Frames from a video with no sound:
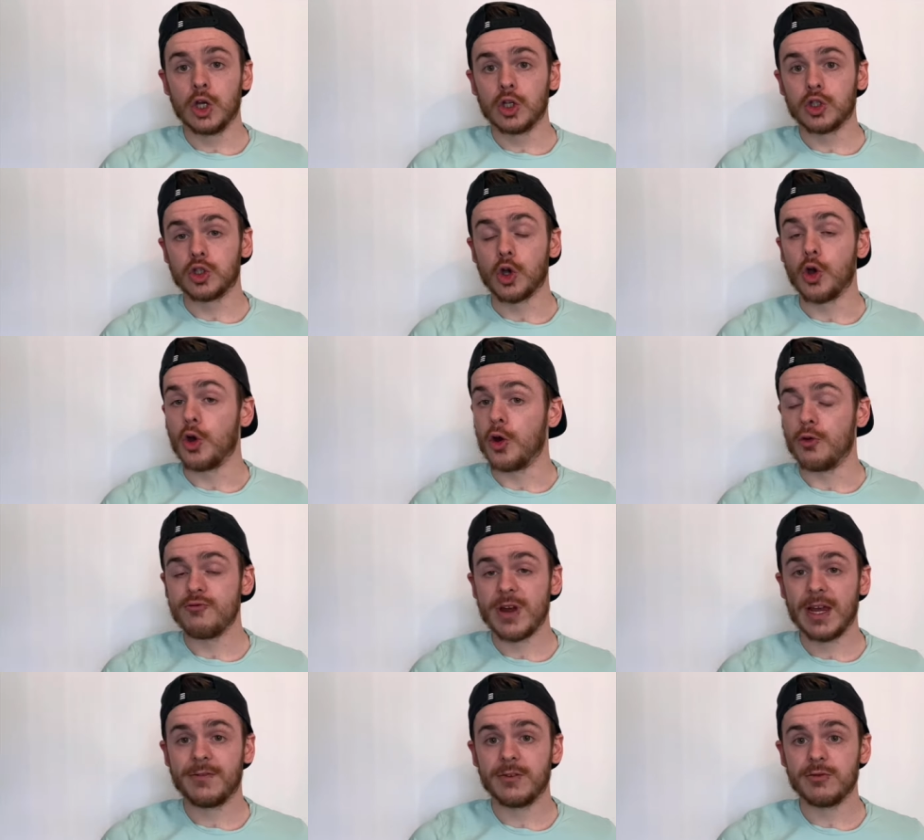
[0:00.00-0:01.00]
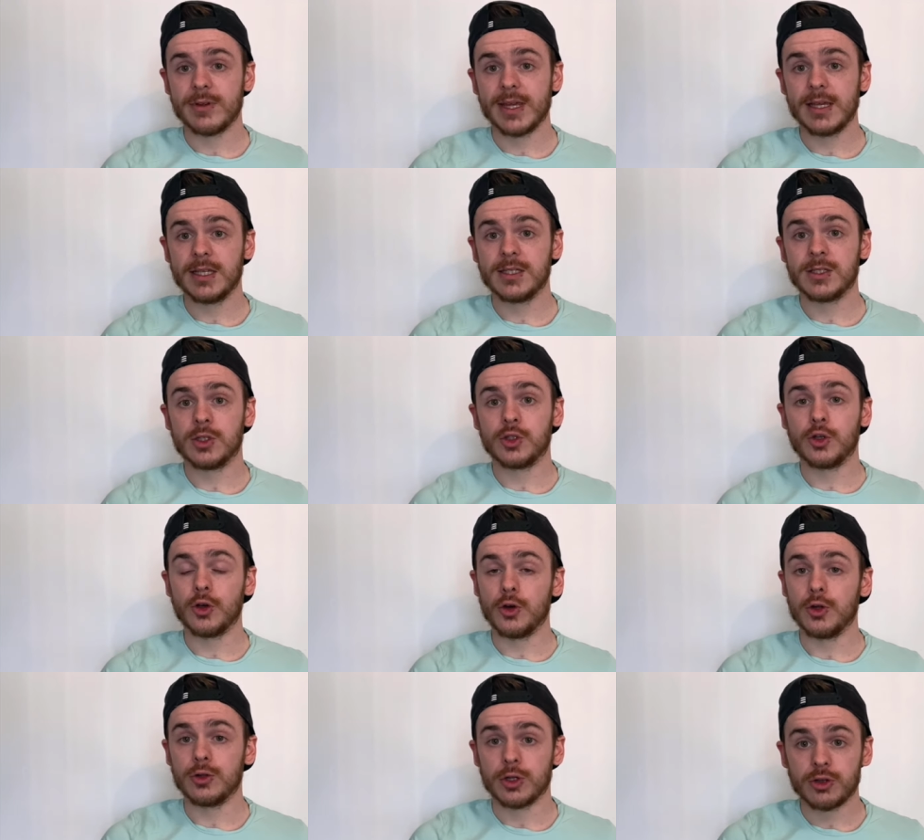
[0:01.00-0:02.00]
to referees
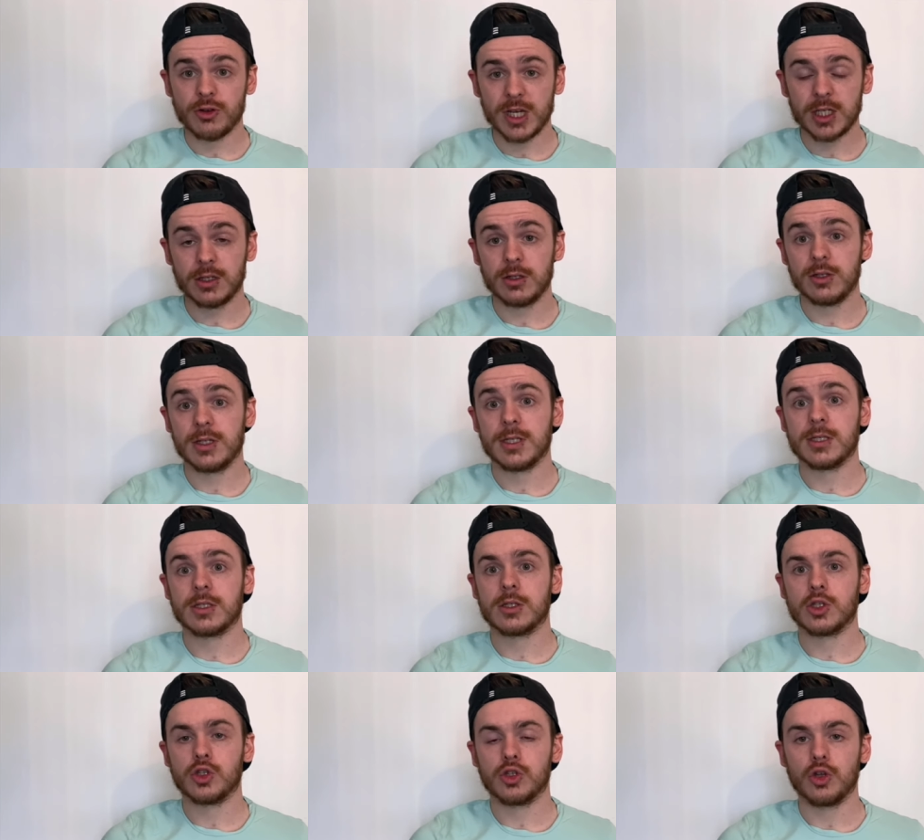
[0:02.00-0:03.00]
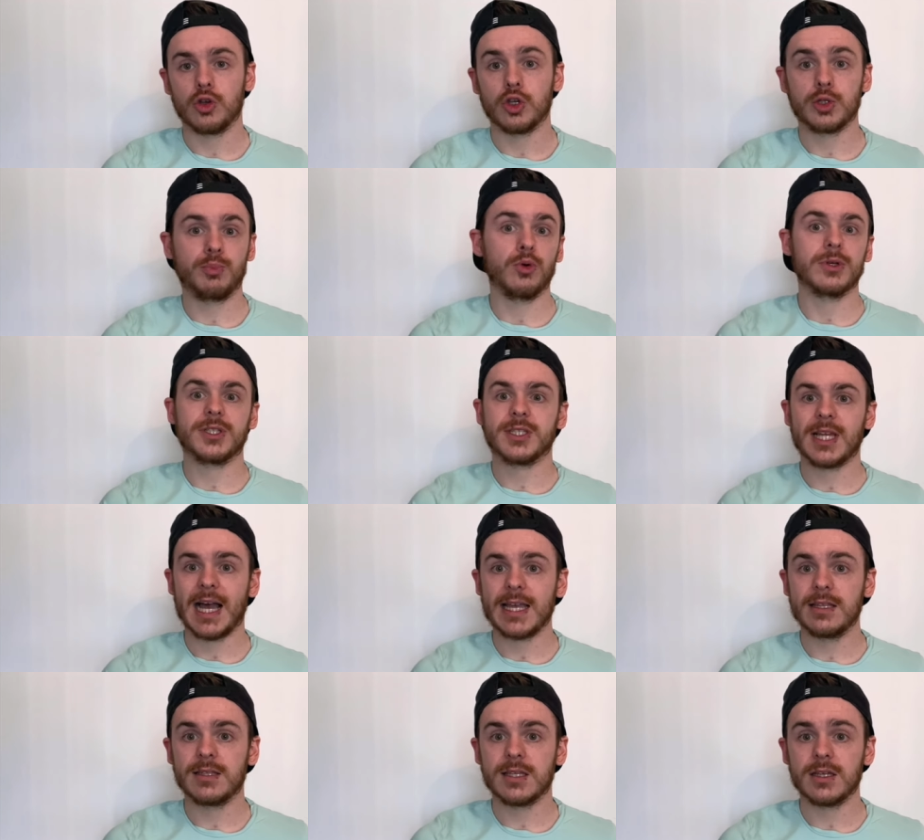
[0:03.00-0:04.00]
to nutritionists to sports
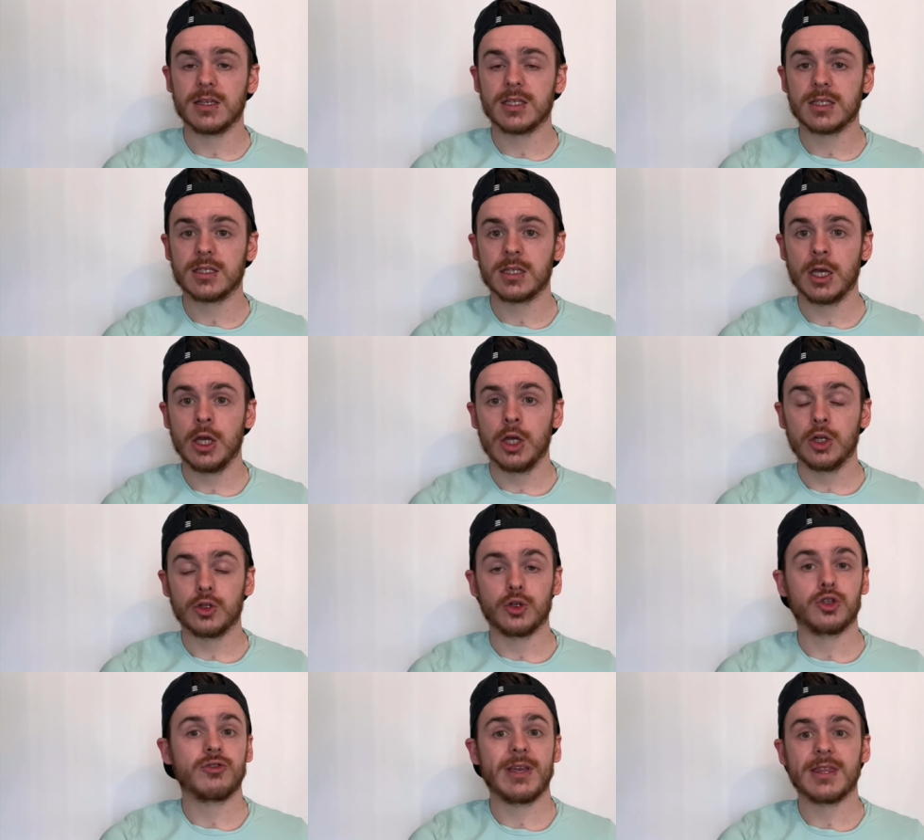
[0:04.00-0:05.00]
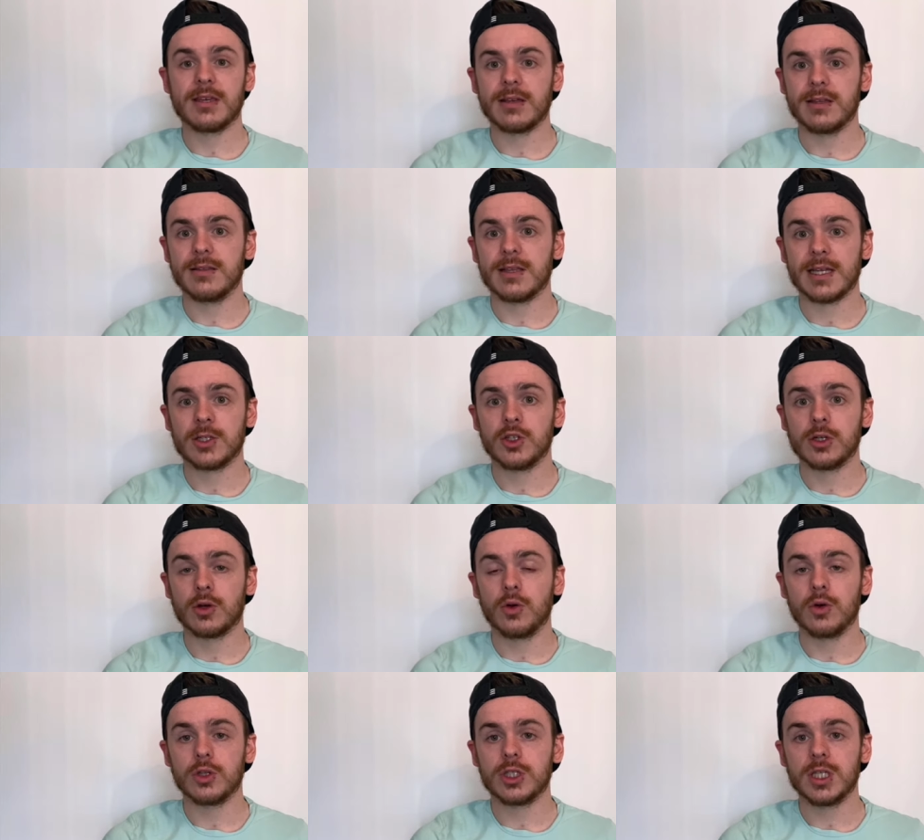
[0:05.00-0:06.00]
scientists to strength and conditioning
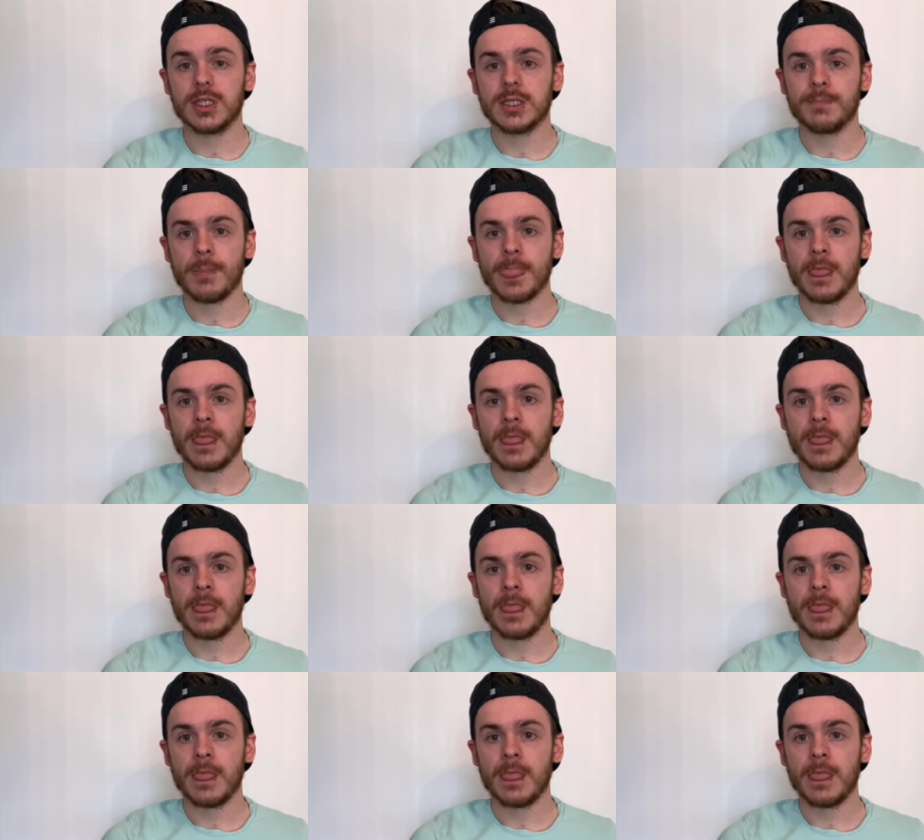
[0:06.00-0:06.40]
coaches.